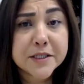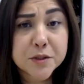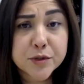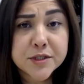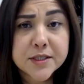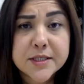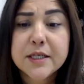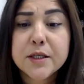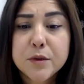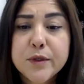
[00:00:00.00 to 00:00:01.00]
sources,
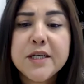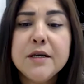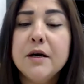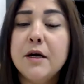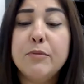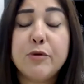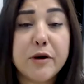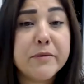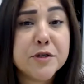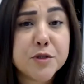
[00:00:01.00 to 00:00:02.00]
including a
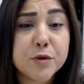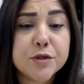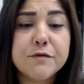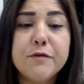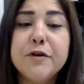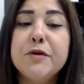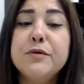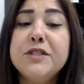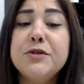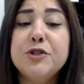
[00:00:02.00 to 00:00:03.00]
primary source for your
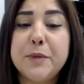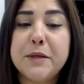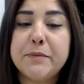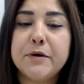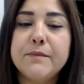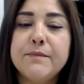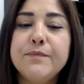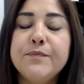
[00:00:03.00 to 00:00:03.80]
research paper.